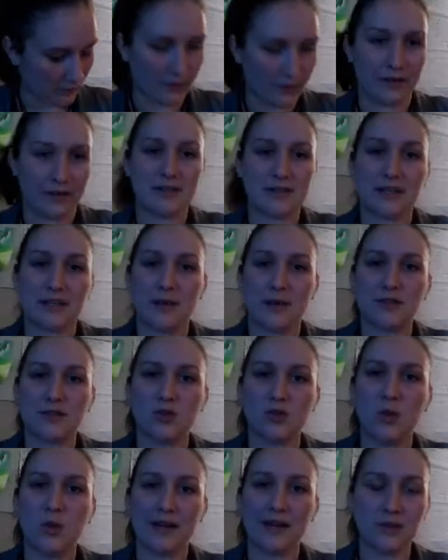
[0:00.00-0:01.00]
All right, take about
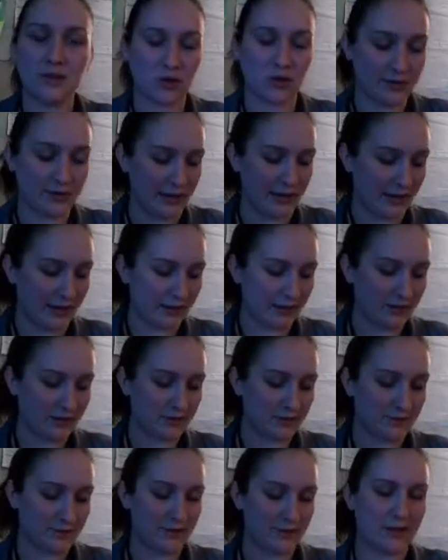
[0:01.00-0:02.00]
20 more
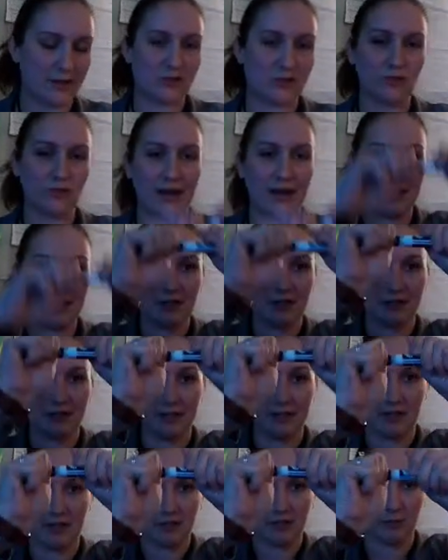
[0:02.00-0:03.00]
seconds to finish writing.
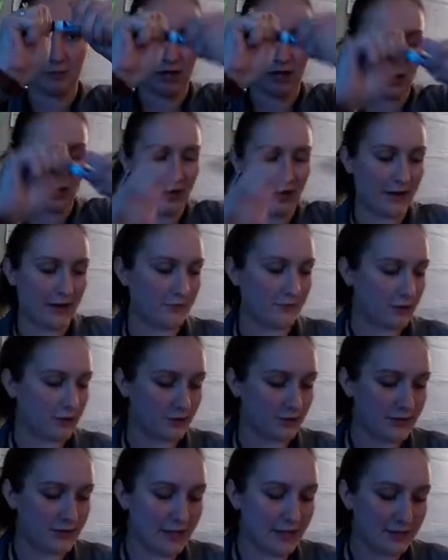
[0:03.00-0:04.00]
Lid on your marker after you're